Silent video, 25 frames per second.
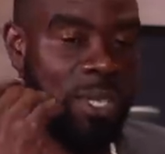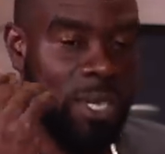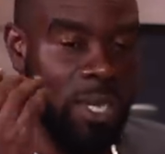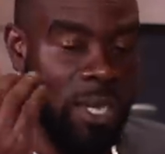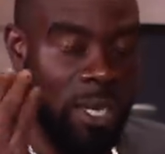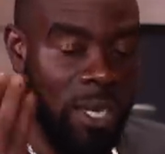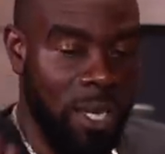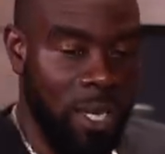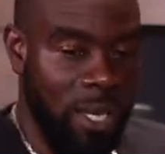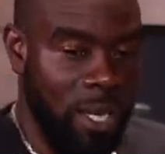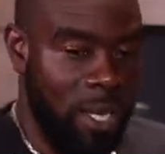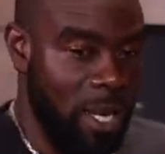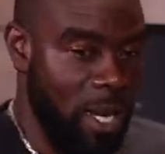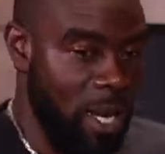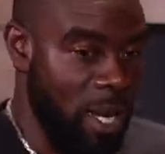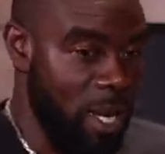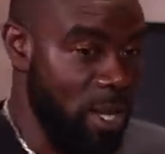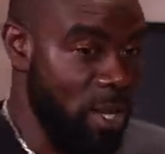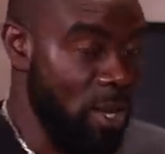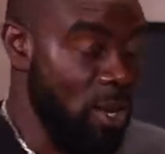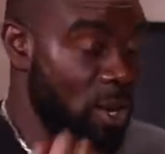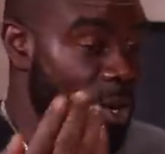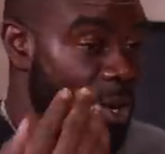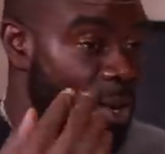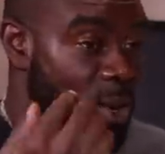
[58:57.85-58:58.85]
but a
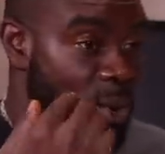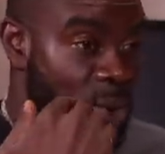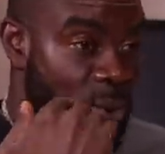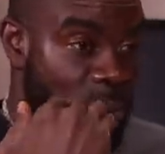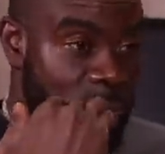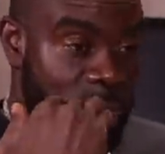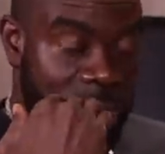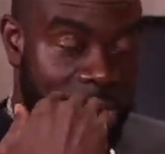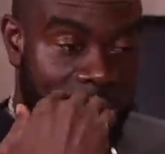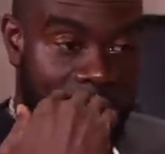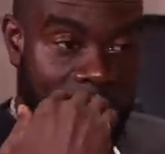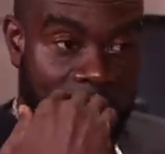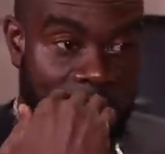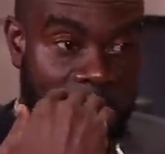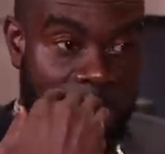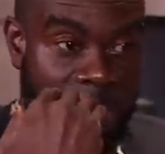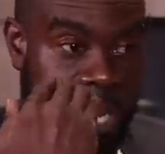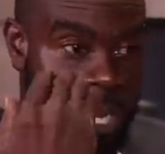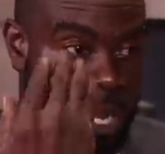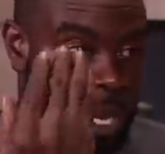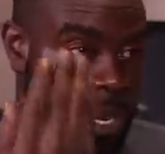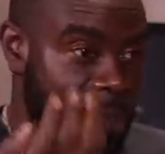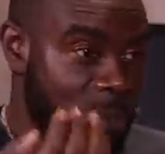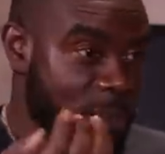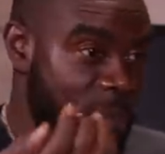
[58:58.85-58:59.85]
young group, same
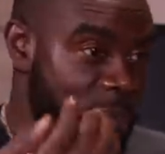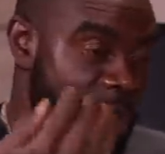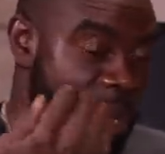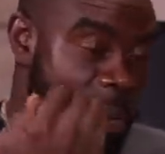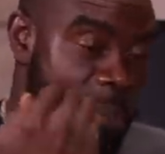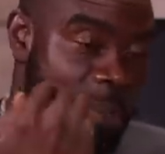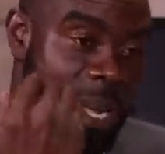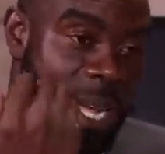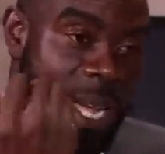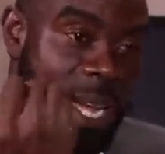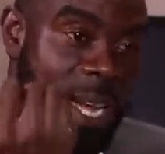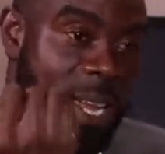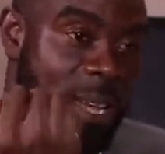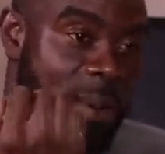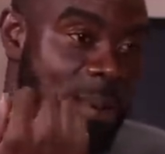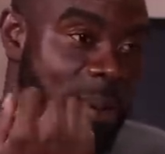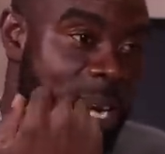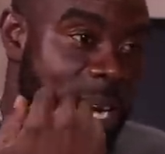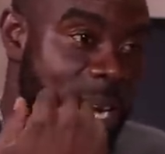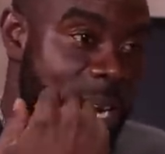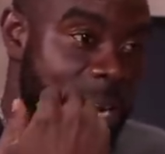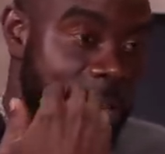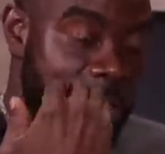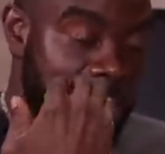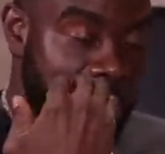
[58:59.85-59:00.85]
way, and them from
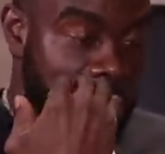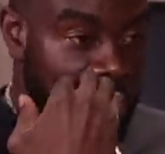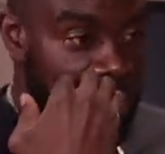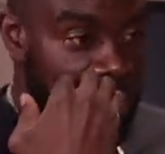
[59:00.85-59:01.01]
Calabar.